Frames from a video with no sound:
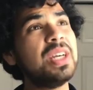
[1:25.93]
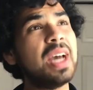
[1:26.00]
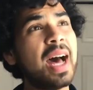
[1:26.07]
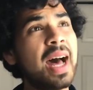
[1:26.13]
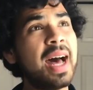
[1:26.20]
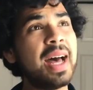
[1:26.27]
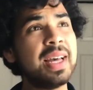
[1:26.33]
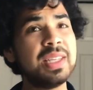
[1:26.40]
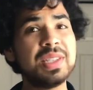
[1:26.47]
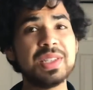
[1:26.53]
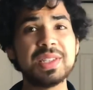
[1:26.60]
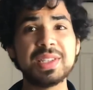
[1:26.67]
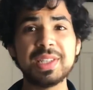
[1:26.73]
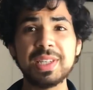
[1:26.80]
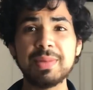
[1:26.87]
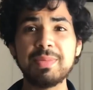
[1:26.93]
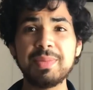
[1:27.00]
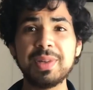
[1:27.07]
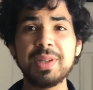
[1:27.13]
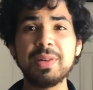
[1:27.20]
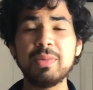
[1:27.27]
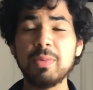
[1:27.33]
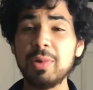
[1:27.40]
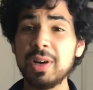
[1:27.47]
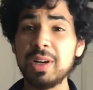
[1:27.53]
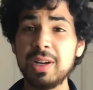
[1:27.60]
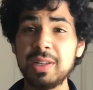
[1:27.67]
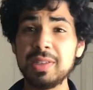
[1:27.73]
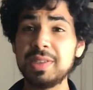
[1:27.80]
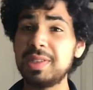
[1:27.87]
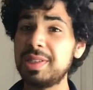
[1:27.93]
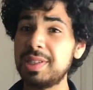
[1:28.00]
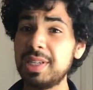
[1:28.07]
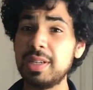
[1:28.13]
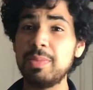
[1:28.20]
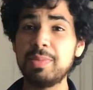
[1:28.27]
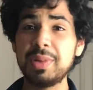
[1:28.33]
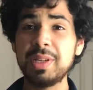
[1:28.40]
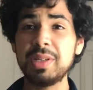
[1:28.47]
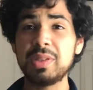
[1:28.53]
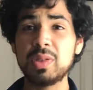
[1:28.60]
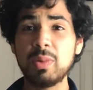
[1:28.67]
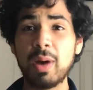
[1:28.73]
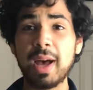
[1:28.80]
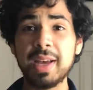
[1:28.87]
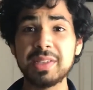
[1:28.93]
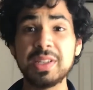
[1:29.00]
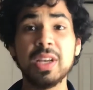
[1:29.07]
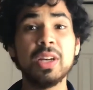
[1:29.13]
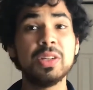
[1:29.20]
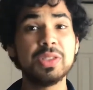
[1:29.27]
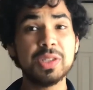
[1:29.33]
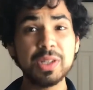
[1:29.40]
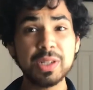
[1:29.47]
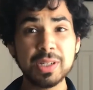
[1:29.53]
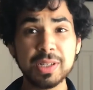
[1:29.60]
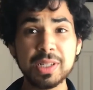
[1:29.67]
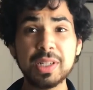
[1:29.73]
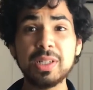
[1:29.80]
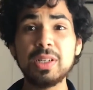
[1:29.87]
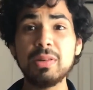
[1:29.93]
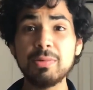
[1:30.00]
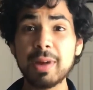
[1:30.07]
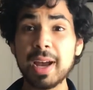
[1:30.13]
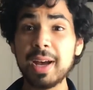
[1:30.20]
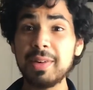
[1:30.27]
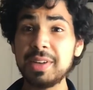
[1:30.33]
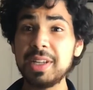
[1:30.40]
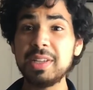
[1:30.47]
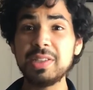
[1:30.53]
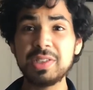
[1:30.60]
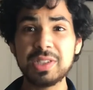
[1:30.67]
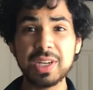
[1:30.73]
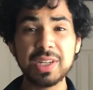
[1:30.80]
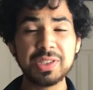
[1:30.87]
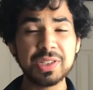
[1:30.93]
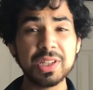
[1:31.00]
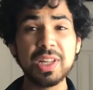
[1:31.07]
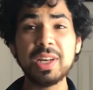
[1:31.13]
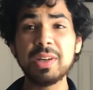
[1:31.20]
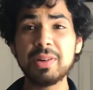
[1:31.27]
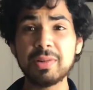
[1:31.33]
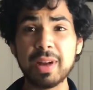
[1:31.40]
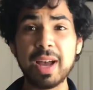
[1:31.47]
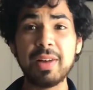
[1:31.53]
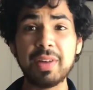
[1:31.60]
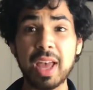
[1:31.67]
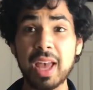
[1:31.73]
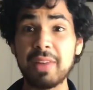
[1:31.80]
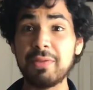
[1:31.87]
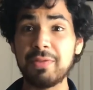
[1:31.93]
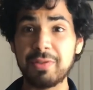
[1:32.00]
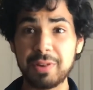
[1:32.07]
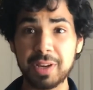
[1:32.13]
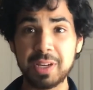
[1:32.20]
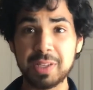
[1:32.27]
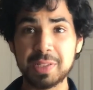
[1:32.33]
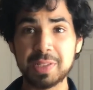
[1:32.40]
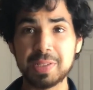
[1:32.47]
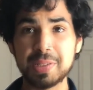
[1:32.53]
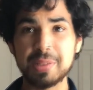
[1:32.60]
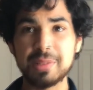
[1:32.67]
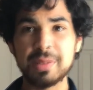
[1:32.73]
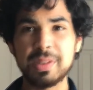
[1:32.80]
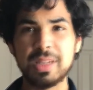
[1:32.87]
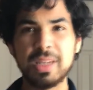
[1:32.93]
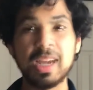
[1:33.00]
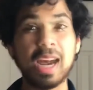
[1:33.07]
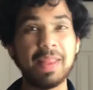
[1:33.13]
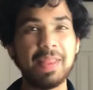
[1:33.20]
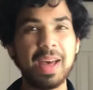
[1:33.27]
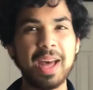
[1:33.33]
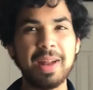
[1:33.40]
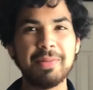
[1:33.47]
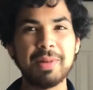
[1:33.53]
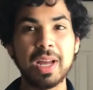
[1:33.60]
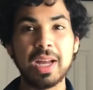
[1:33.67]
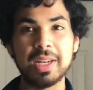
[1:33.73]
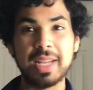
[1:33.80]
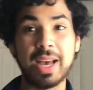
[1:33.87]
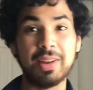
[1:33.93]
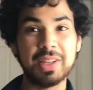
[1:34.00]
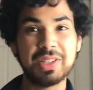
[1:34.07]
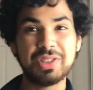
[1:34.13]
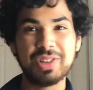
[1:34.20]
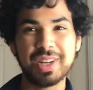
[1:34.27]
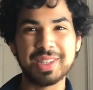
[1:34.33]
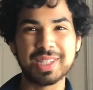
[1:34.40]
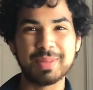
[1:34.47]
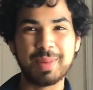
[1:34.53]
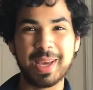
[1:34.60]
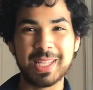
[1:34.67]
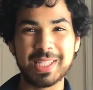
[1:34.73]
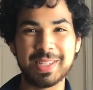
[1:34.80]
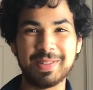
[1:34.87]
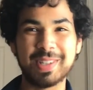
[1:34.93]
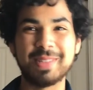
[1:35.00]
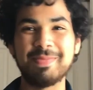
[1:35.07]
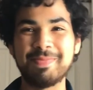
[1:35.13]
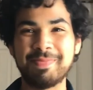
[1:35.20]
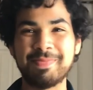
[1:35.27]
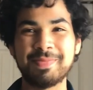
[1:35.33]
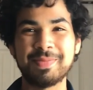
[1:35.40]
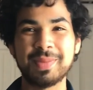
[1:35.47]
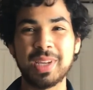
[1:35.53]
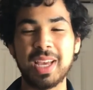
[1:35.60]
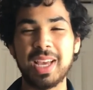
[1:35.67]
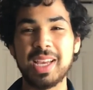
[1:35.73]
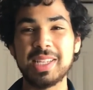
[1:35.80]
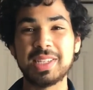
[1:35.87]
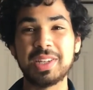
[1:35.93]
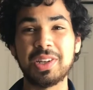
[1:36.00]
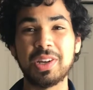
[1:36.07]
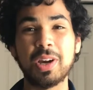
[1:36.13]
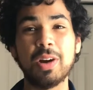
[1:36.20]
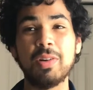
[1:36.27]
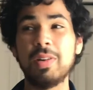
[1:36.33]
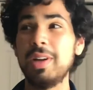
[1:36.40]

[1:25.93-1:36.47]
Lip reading: ice, sip it once, sip it twice. Turn around and touch the ground and freeze. You got that? Now let's try the spicy one. It's gonna go